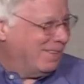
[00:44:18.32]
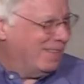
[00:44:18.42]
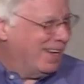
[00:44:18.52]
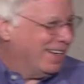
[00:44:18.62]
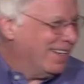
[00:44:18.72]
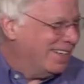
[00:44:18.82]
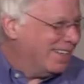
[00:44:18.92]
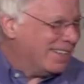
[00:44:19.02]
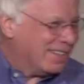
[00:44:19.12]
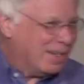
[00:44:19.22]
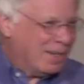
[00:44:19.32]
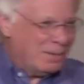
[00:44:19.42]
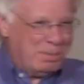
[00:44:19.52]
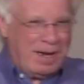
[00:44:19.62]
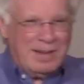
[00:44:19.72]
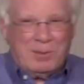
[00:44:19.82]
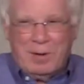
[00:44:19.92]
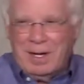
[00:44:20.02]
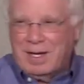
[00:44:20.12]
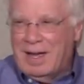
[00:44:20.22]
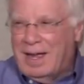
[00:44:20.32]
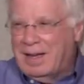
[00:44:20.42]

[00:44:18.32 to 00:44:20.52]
I'm not in this. By the way, God,